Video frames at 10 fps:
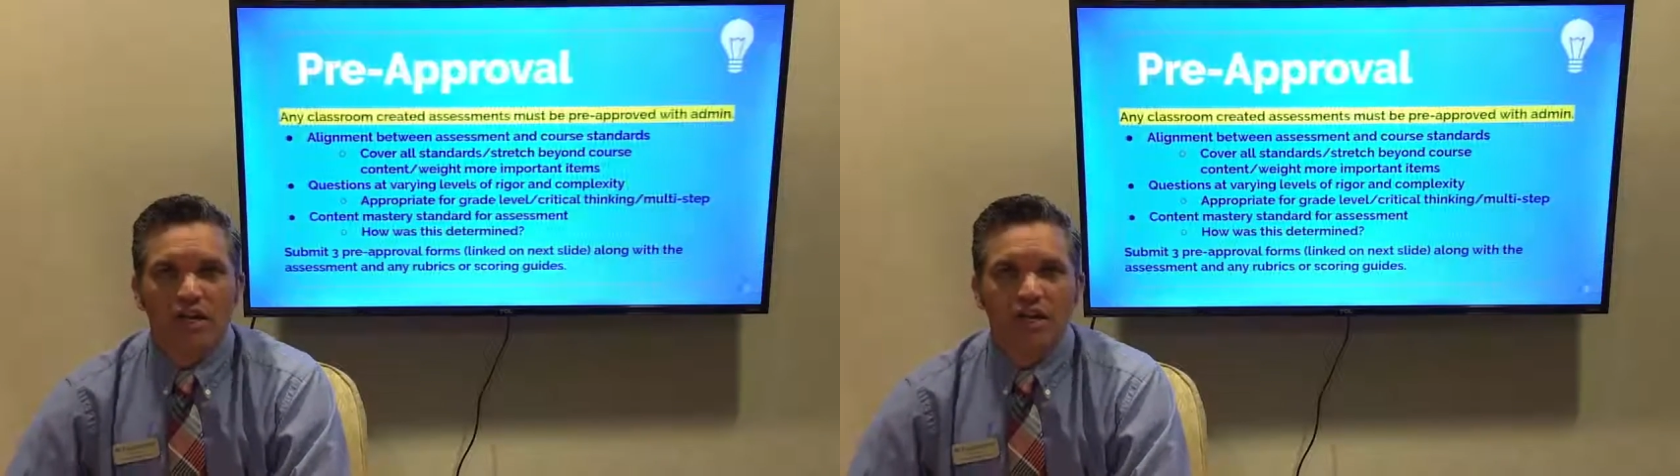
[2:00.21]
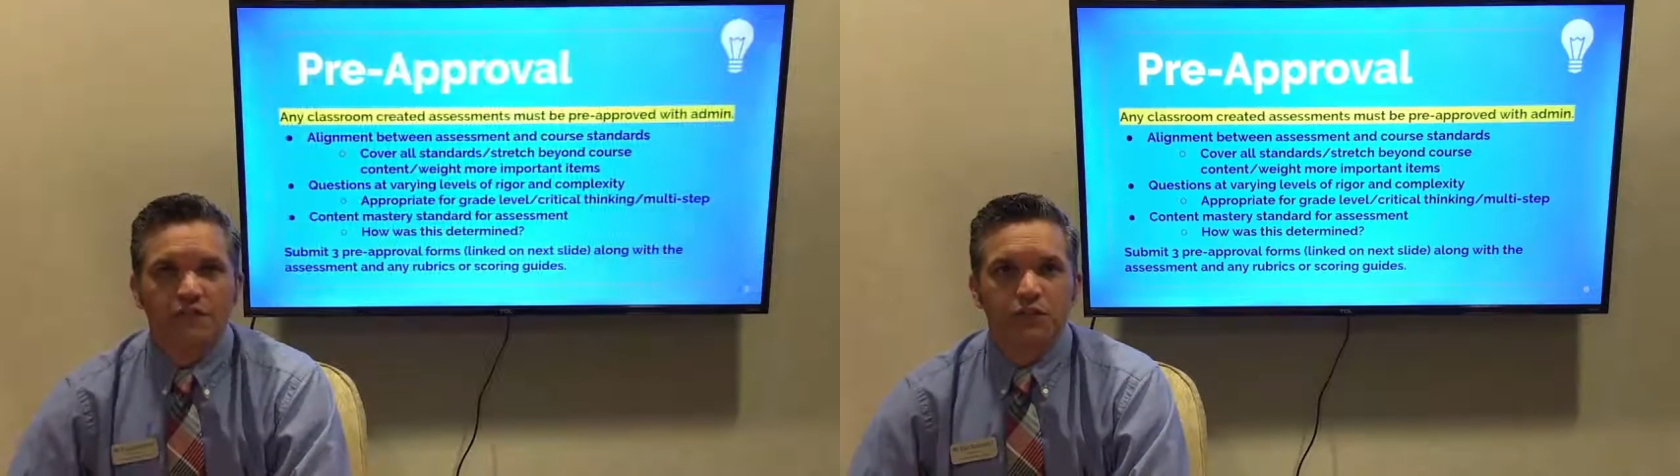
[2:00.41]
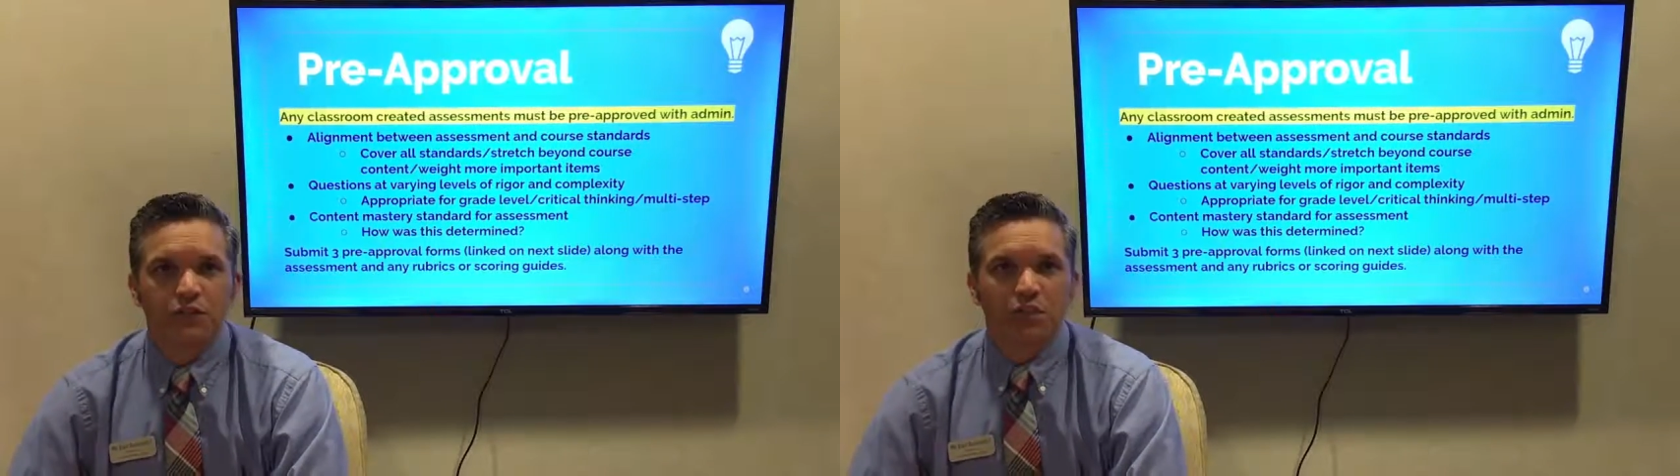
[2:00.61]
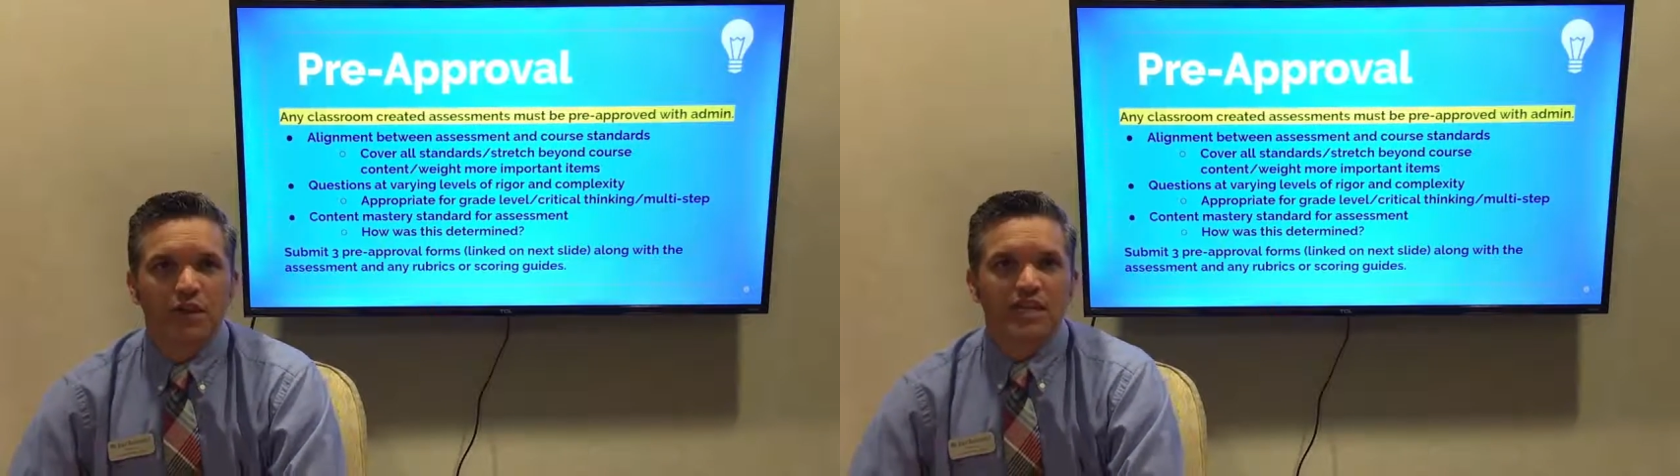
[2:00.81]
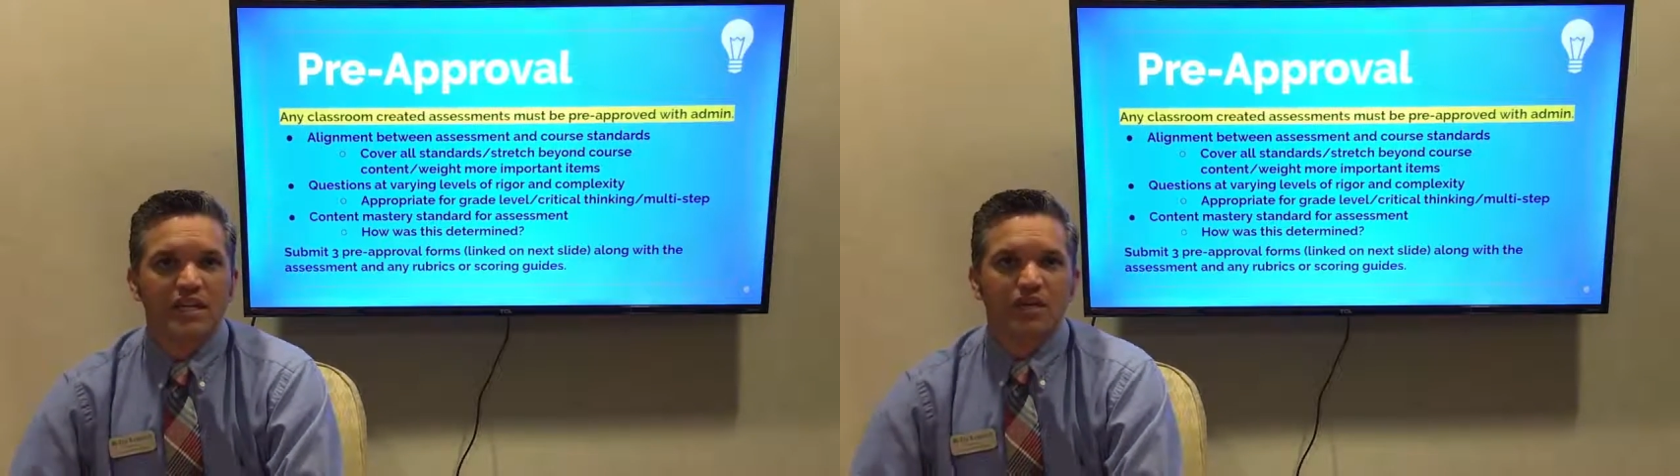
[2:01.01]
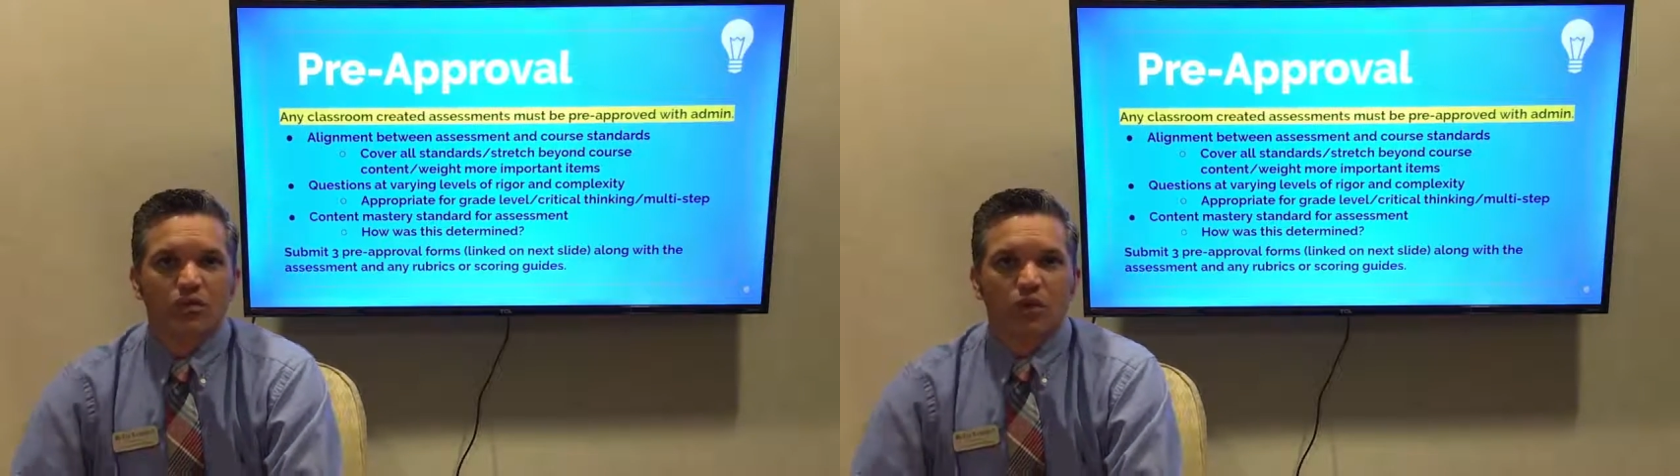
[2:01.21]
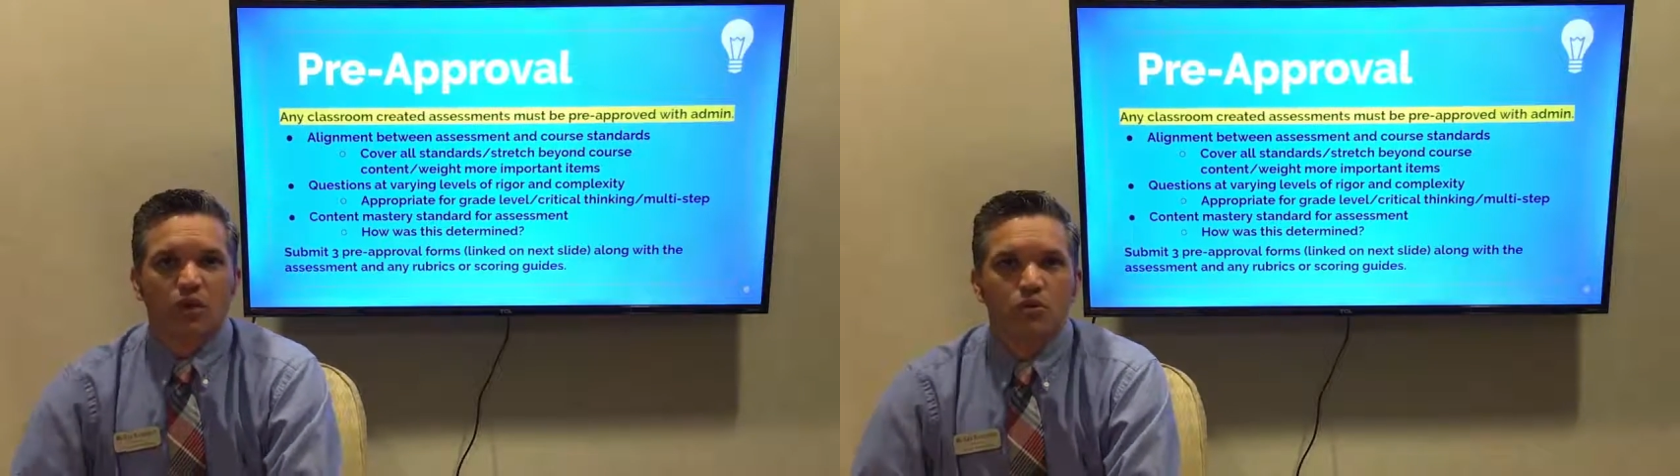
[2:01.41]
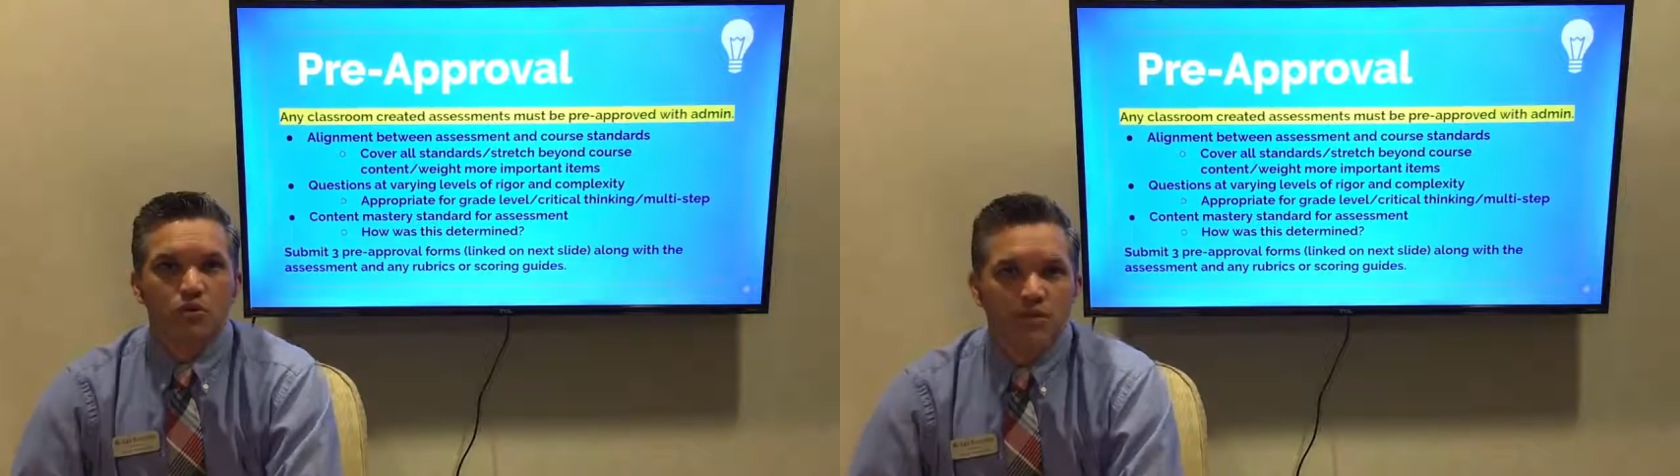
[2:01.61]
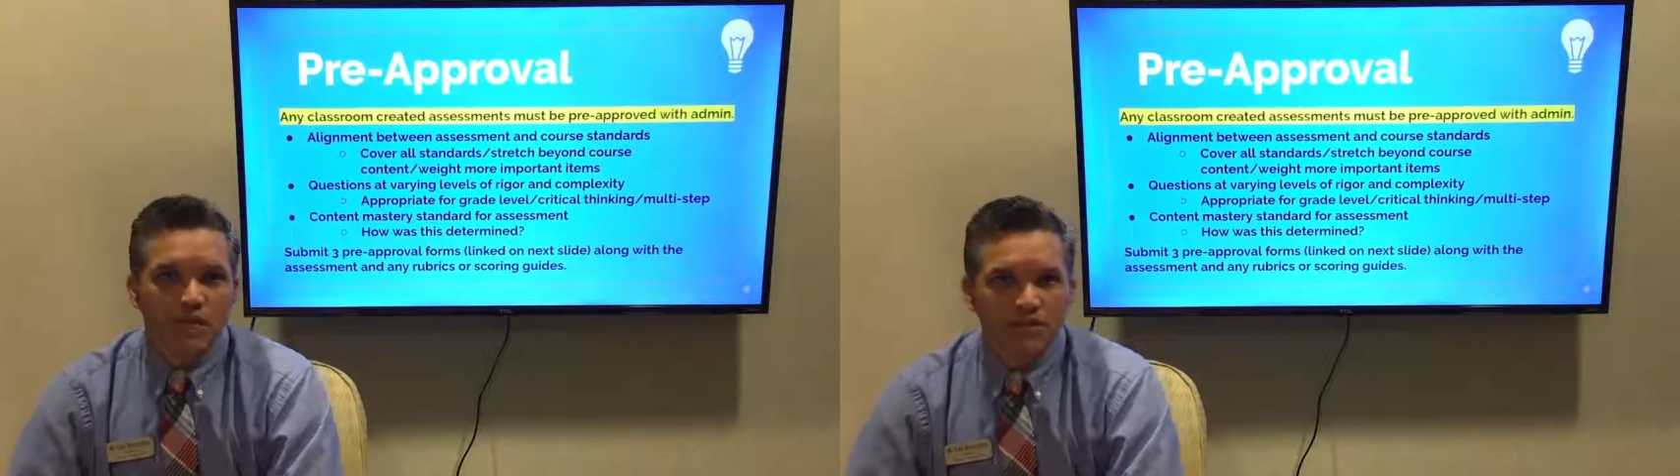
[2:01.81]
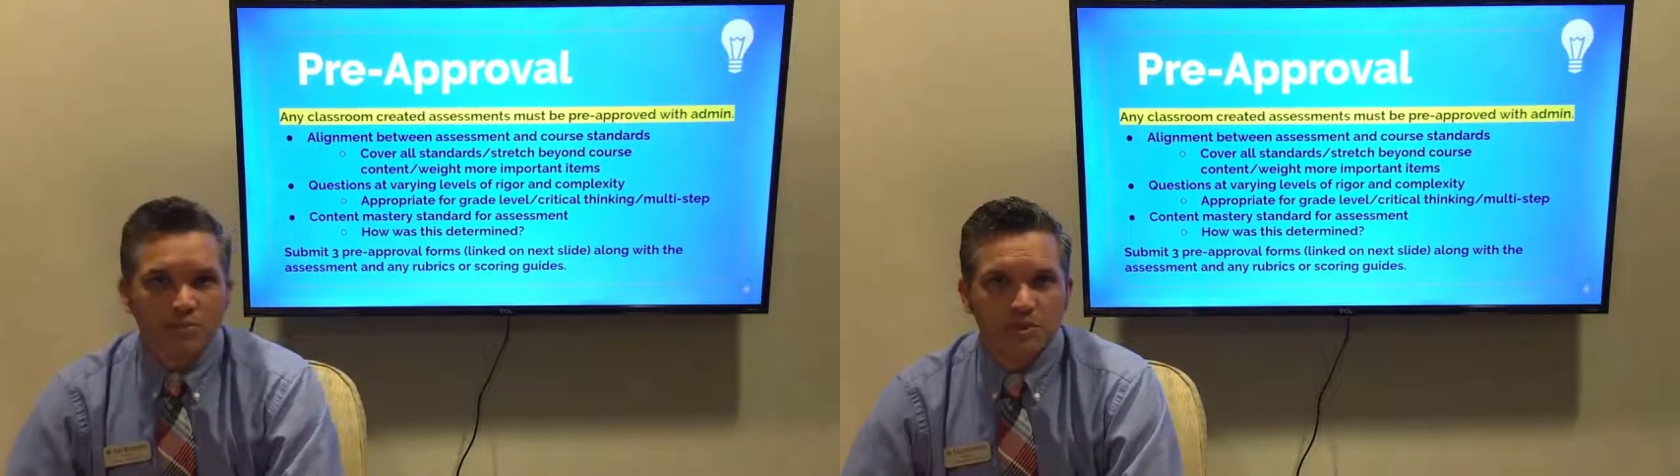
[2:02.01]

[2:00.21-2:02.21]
If you are making your own classroom